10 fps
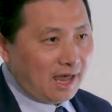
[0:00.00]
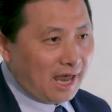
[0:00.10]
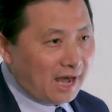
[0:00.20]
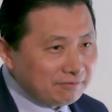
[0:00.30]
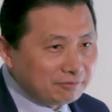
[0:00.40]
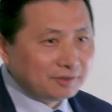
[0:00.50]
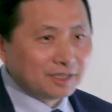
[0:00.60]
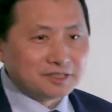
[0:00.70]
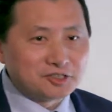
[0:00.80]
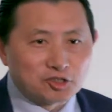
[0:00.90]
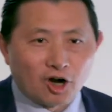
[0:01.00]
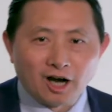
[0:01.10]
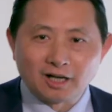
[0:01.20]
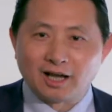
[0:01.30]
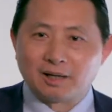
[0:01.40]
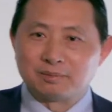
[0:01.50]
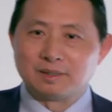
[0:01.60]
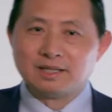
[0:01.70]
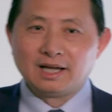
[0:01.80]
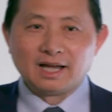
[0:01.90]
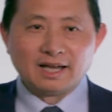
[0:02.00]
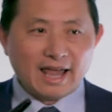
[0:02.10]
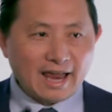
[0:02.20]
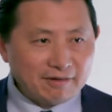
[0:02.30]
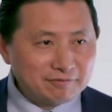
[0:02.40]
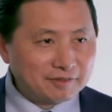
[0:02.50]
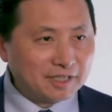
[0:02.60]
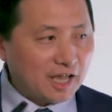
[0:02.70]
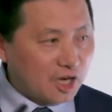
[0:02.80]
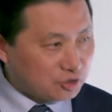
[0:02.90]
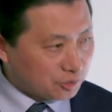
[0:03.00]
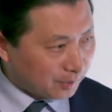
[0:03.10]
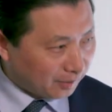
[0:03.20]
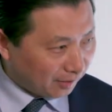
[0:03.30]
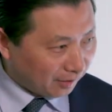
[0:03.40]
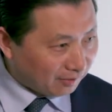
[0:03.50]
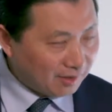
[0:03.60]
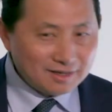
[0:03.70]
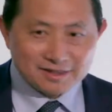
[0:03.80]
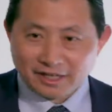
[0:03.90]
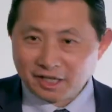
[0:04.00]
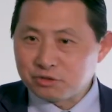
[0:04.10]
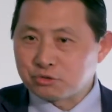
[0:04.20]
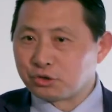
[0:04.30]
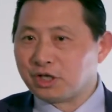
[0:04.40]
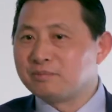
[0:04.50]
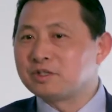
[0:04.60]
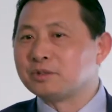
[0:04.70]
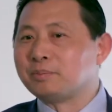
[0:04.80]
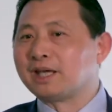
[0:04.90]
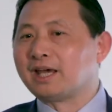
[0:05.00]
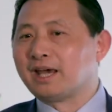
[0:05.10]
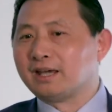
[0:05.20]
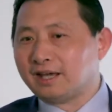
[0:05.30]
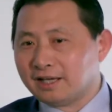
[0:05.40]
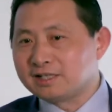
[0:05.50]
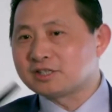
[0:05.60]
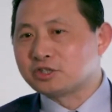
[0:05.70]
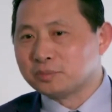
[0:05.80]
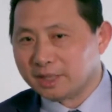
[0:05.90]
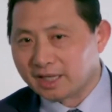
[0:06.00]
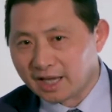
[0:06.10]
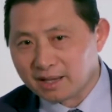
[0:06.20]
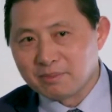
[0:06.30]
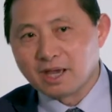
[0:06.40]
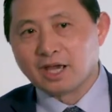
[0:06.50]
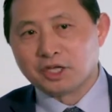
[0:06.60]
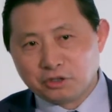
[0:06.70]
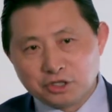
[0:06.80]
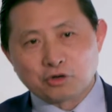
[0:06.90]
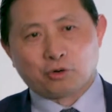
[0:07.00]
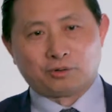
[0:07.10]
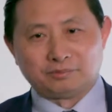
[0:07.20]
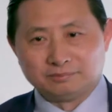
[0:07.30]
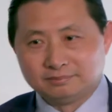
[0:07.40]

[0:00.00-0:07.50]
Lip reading: Every startup and every entrepreneur, their dream is to become a unicorn.